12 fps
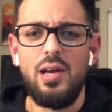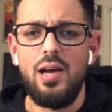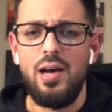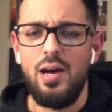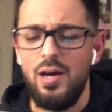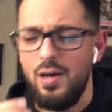
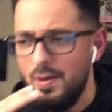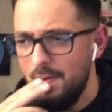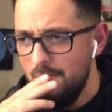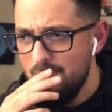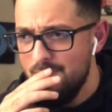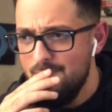
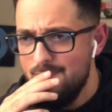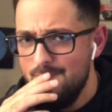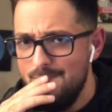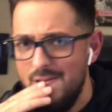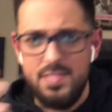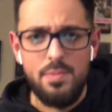
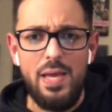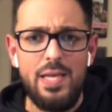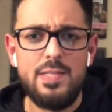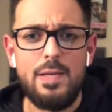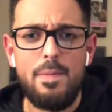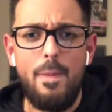It's
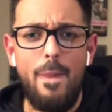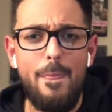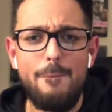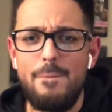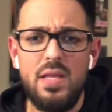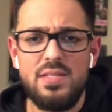amazing.
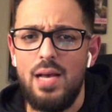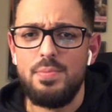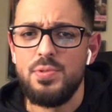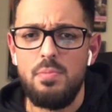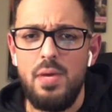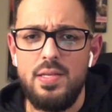It's
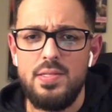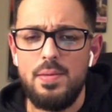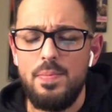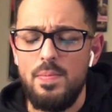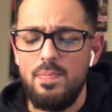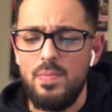absolutely amazing.
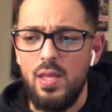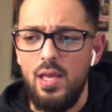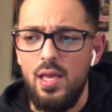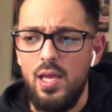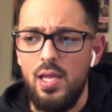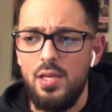
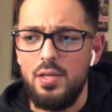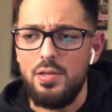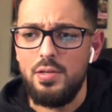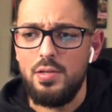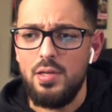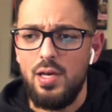
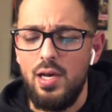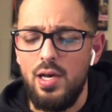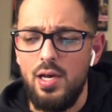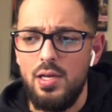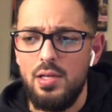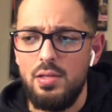And
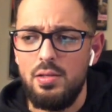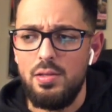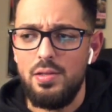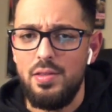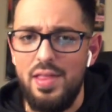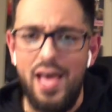
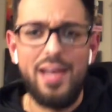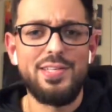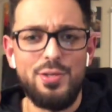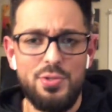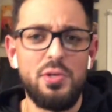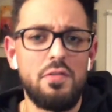that has
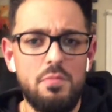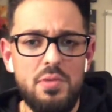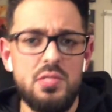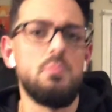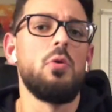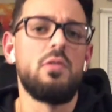also given me
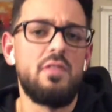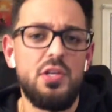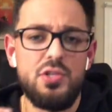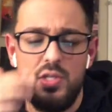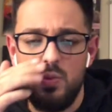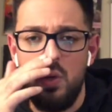some
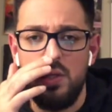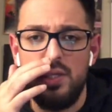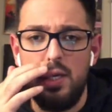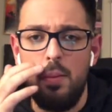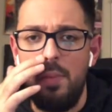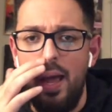motivation as well to
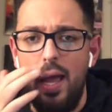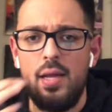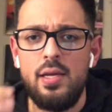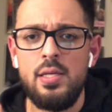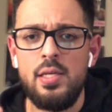come back.